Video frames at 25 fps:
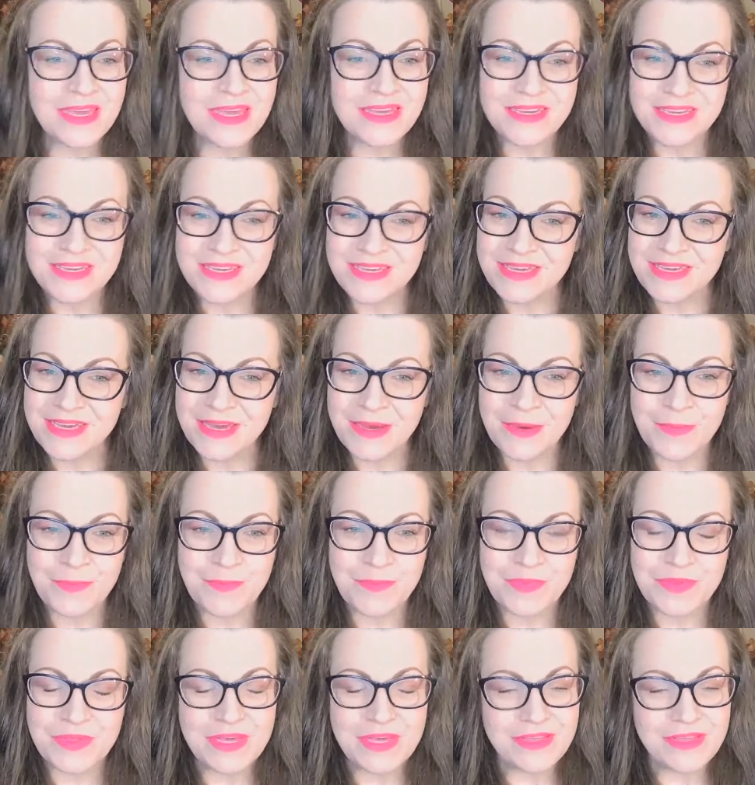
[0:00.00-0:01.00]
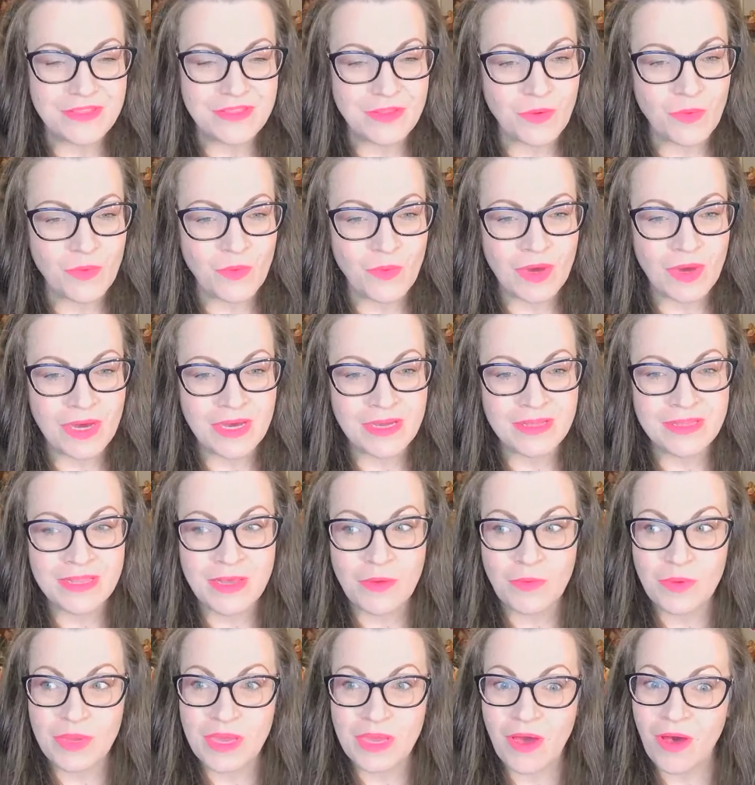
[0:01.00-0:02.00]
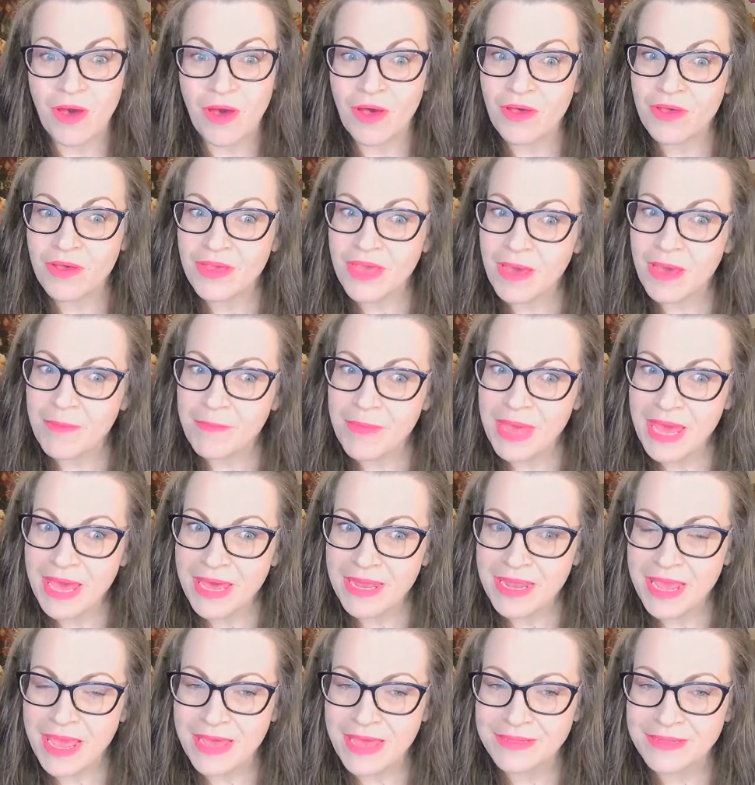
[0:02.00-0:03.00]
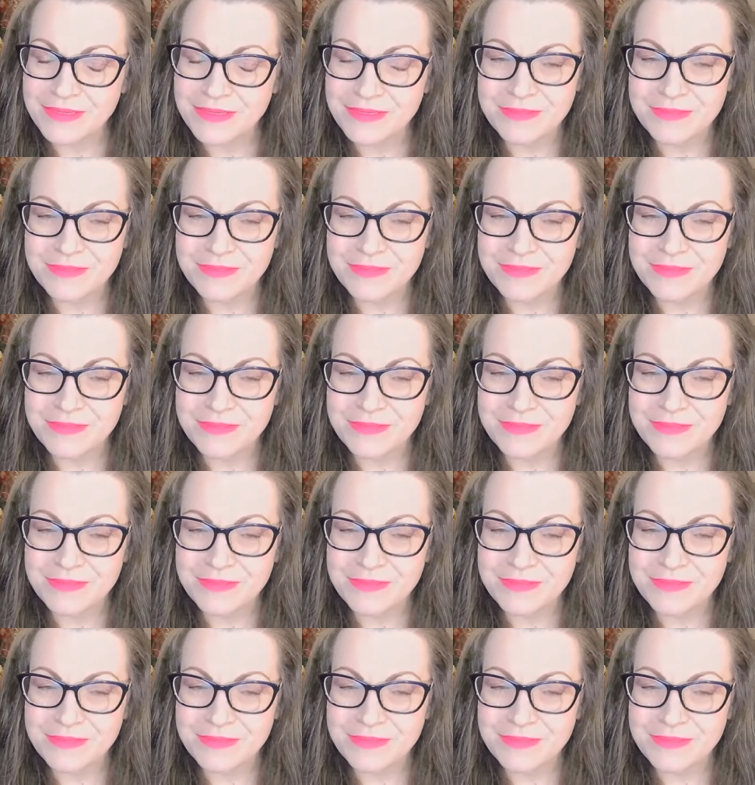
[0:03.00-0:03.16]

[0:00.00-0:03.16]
Yep, the one that we all got mad at.